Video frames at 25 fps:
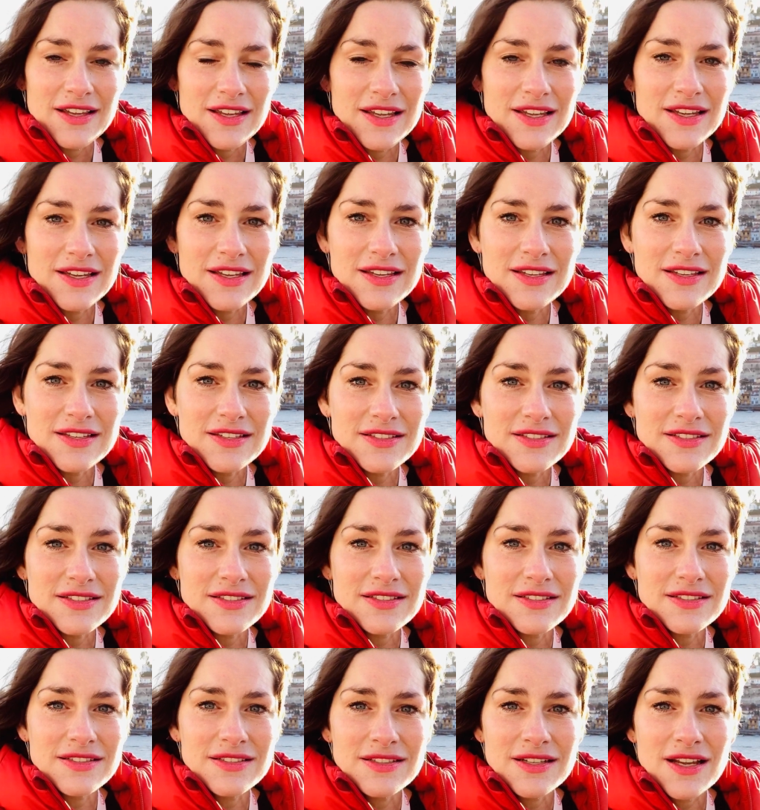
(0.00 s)

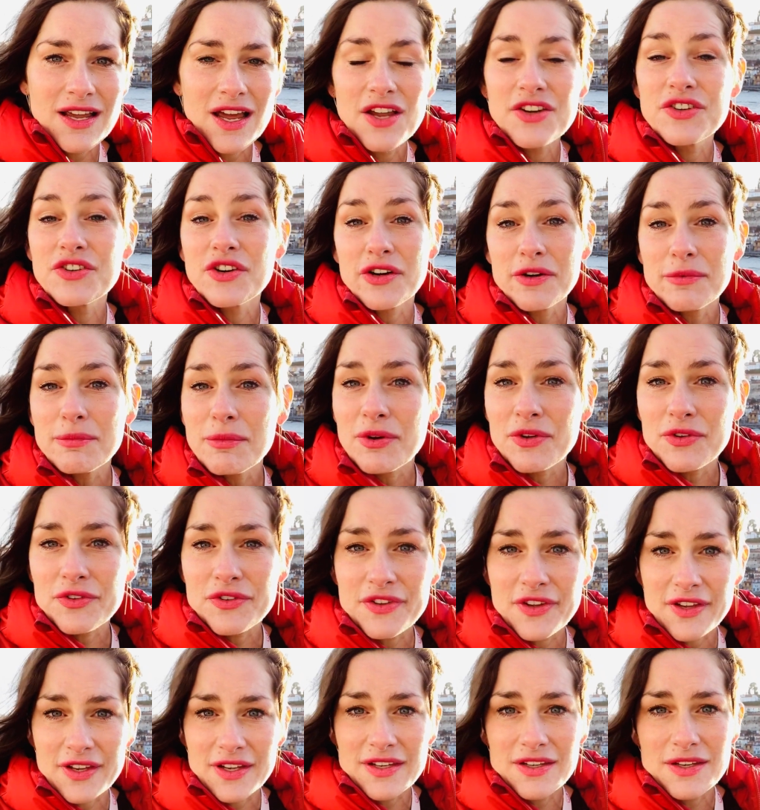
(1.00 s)
is a normal
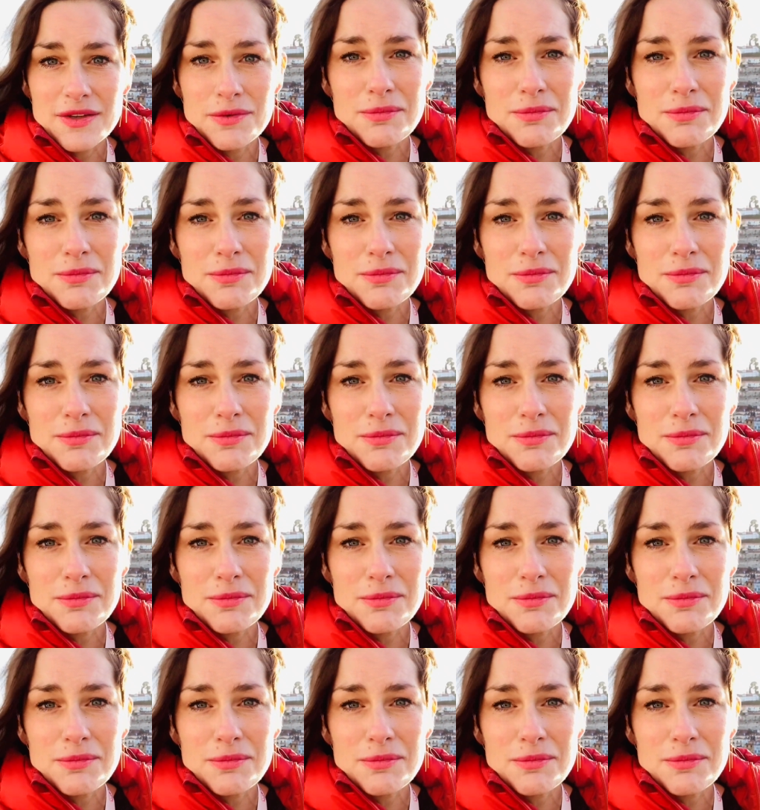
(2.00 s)
thing.